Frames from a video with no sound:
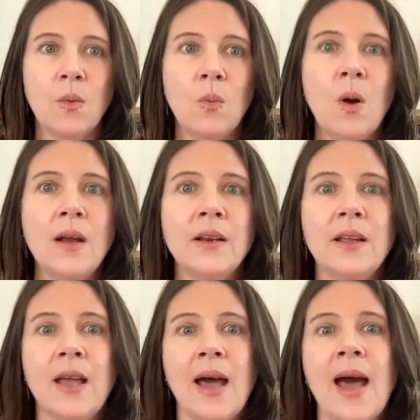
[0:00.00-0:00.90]
What
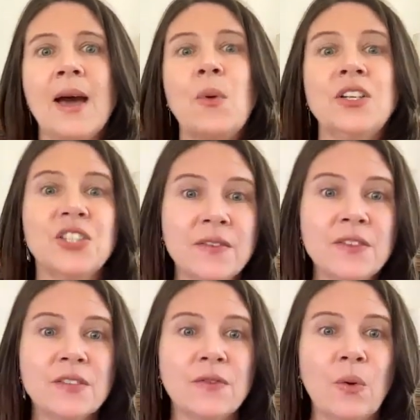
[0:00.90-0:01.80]

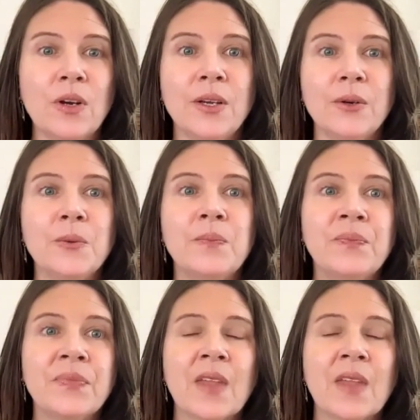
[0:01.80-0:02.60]
shifts for you?